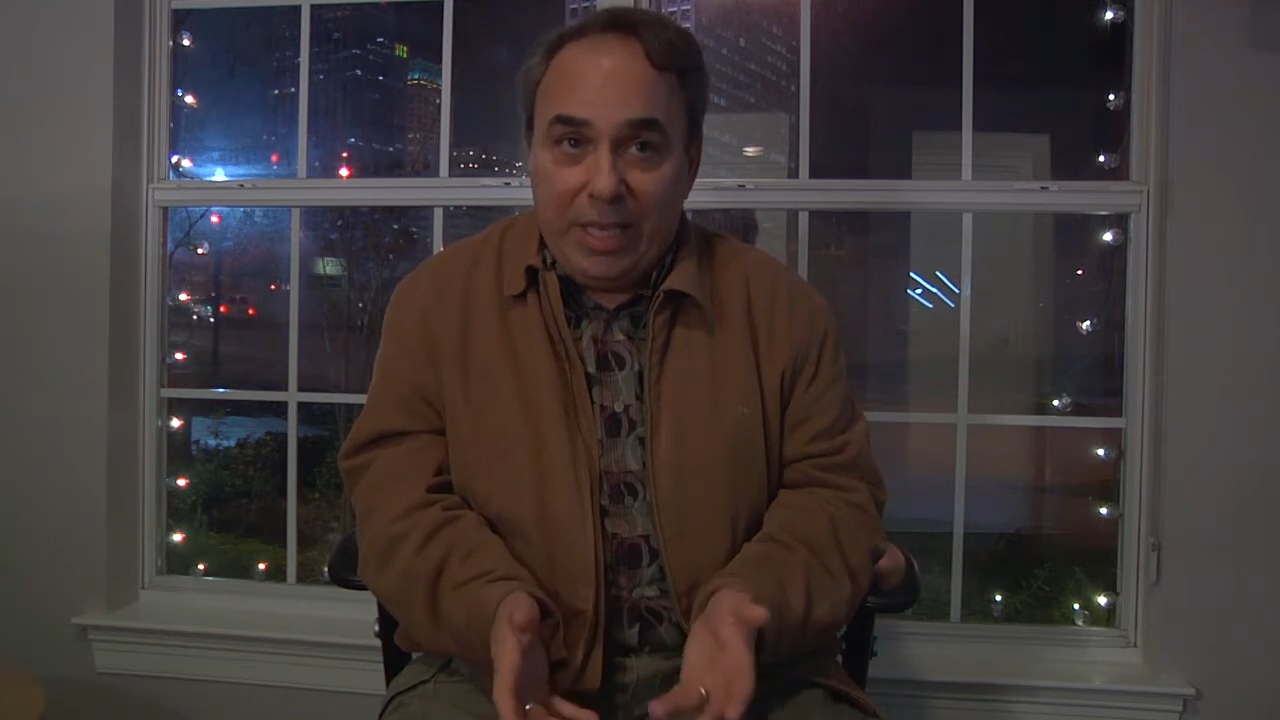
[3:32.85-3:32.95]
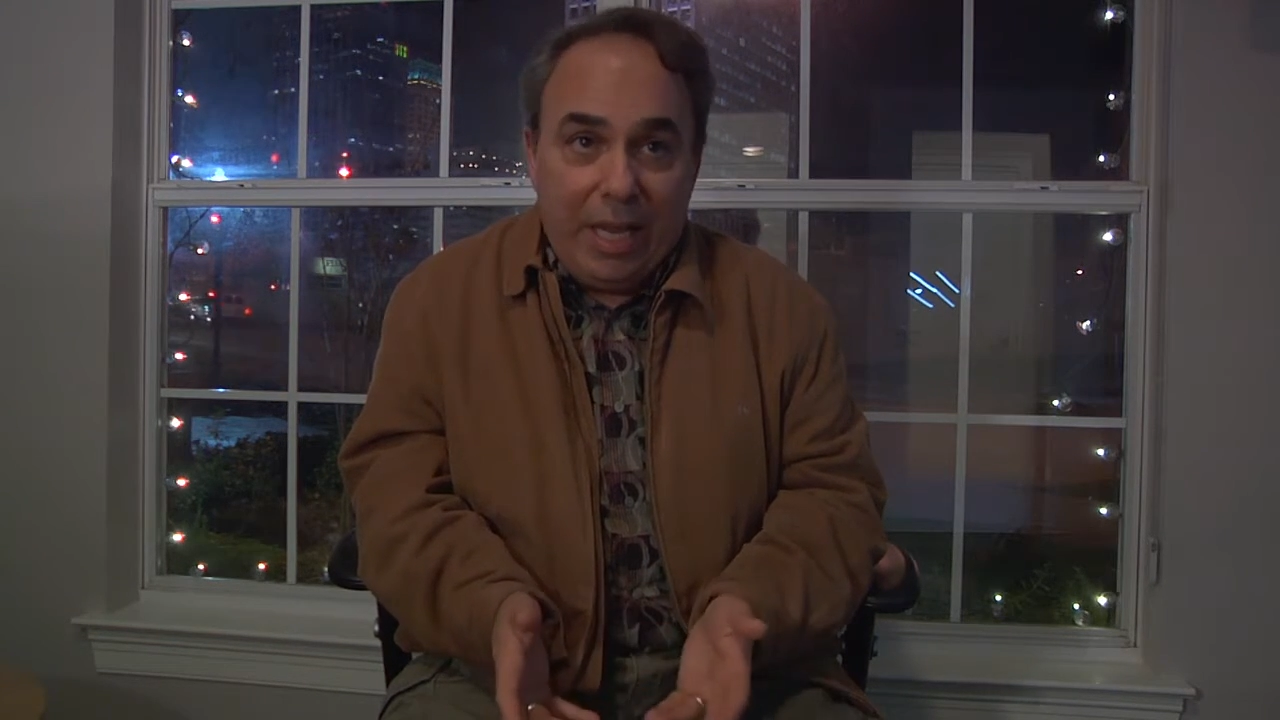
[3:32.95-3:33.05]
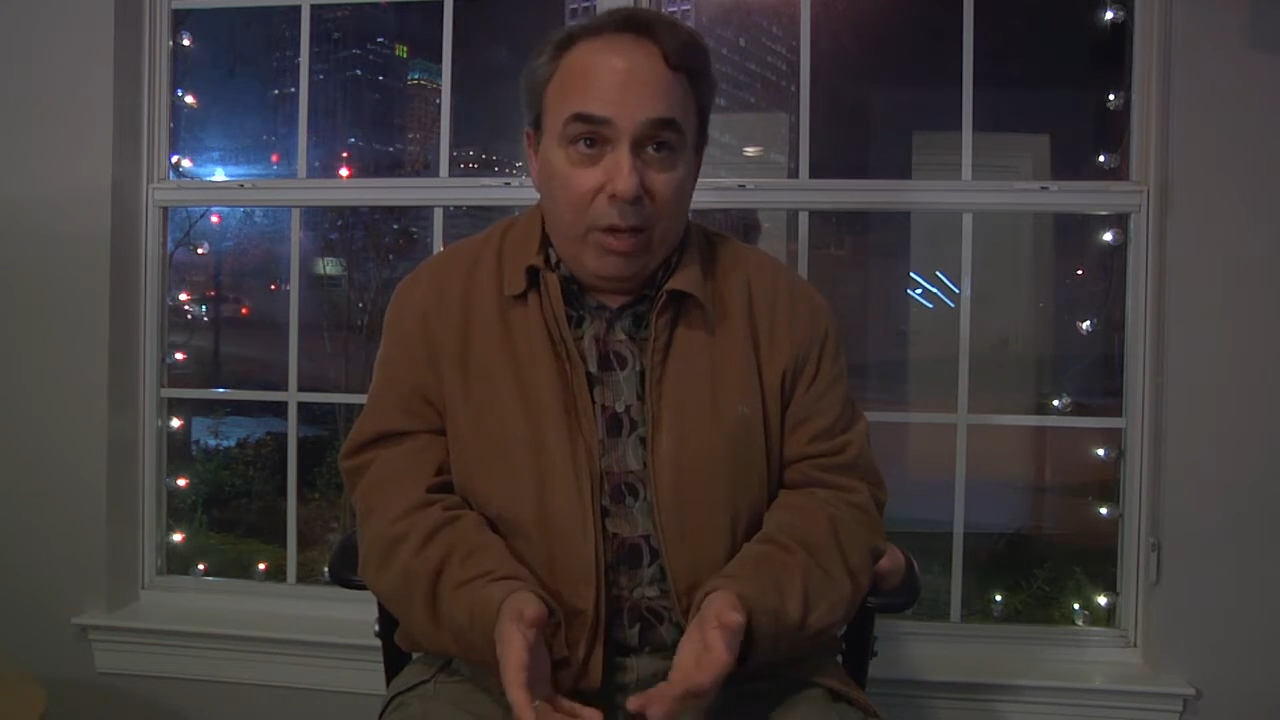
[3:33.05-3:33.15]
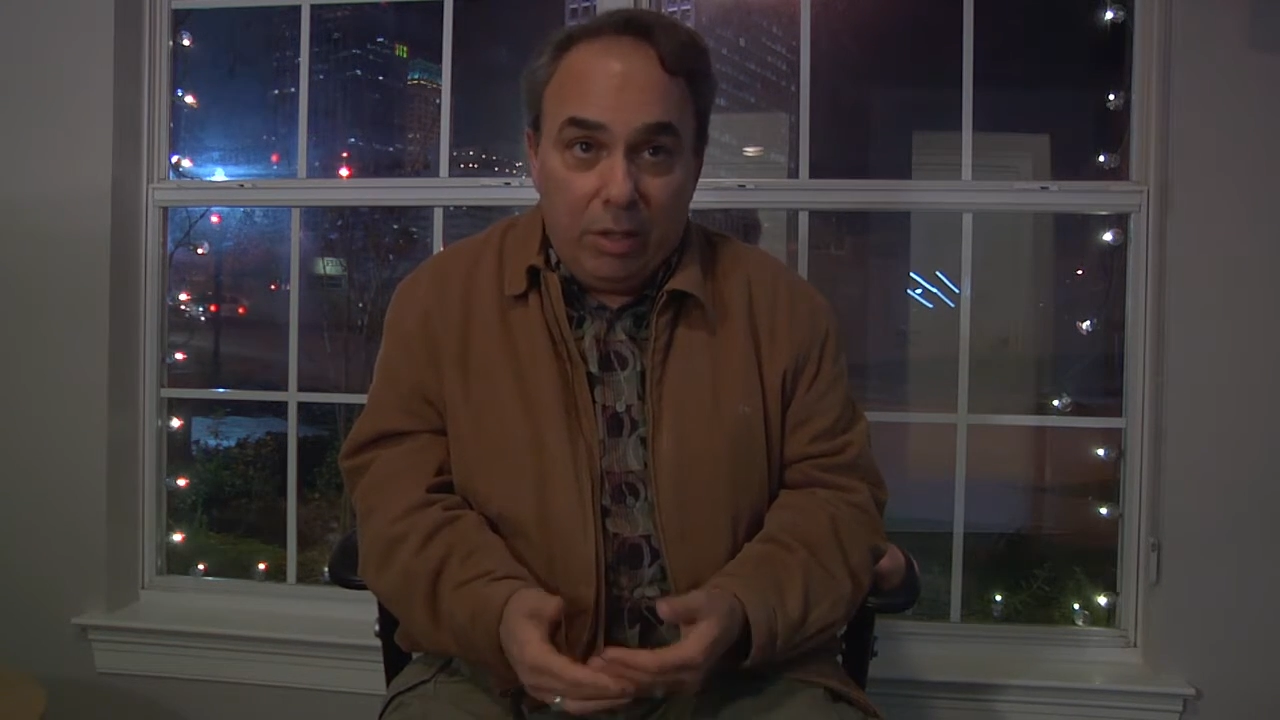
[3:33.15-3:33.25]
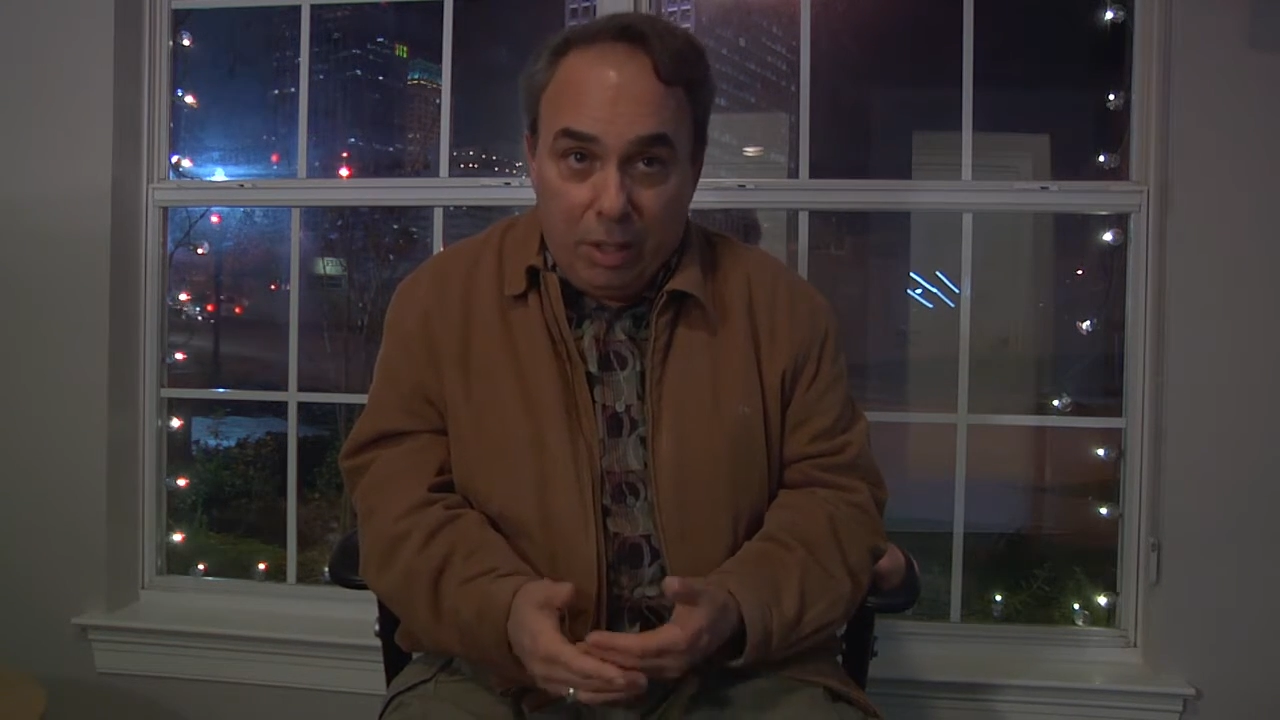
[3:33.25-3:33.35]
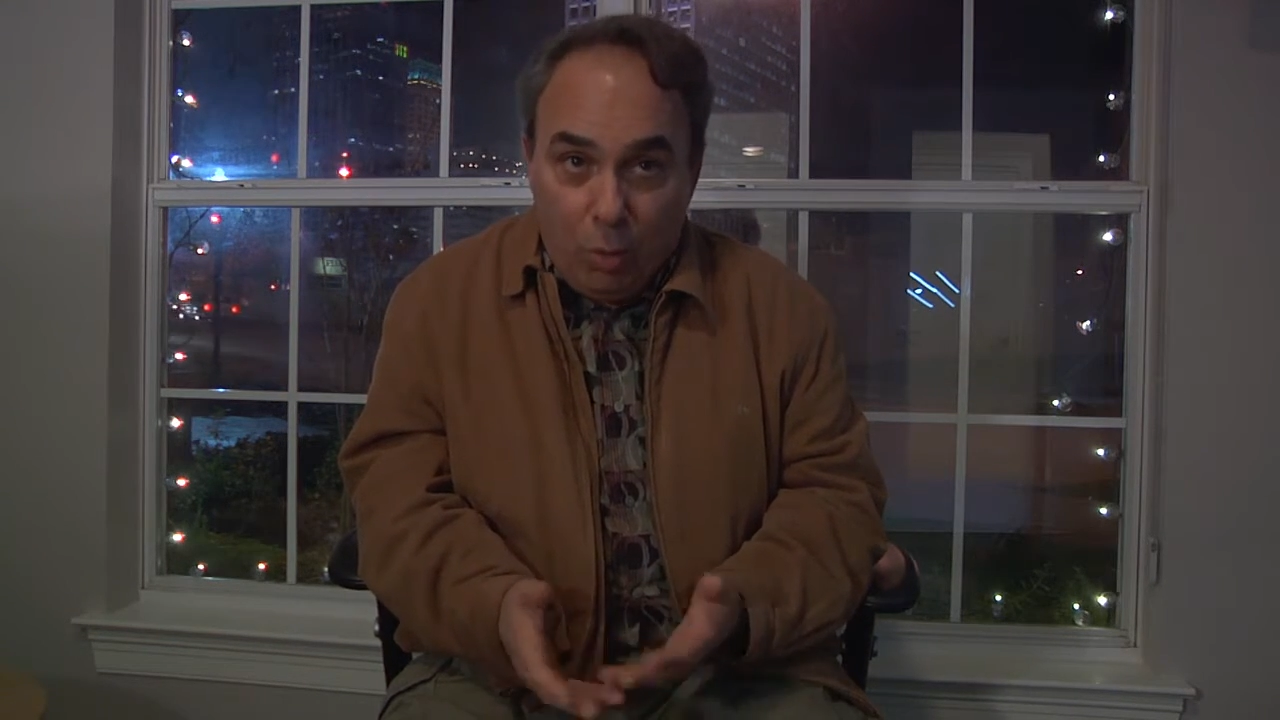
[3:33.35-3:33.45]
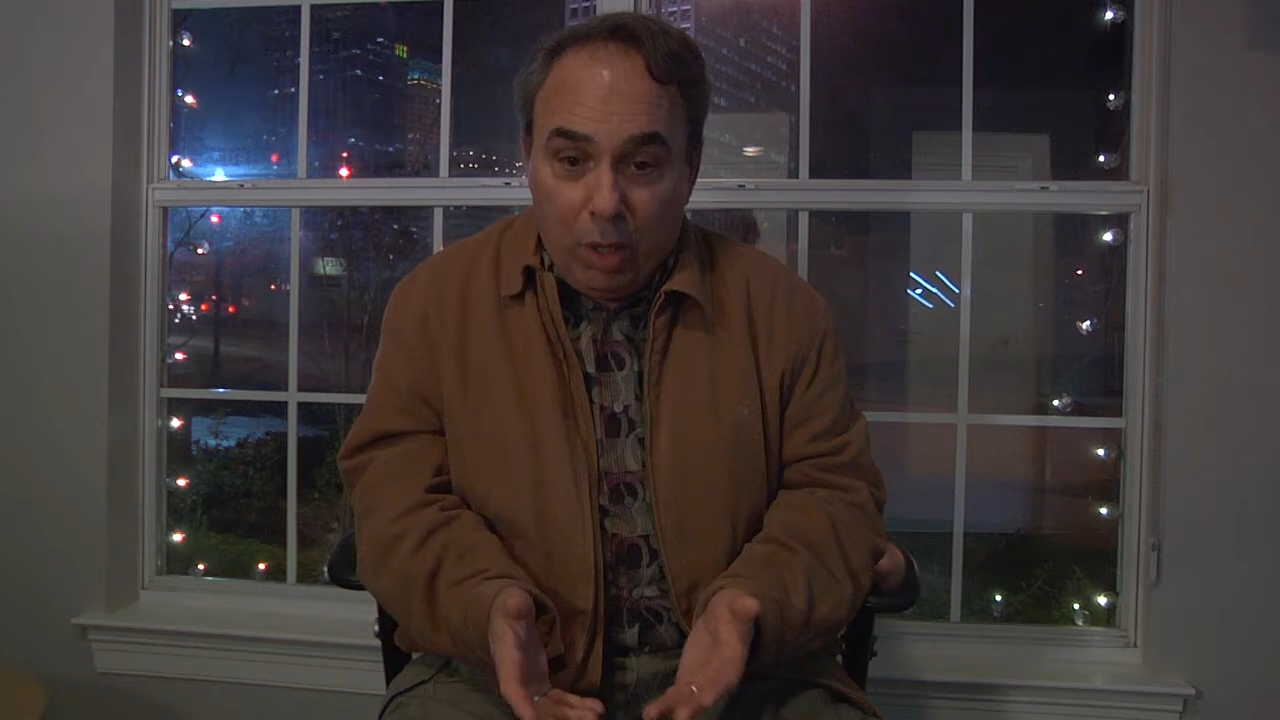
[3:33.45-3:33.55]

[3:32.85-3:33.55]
town,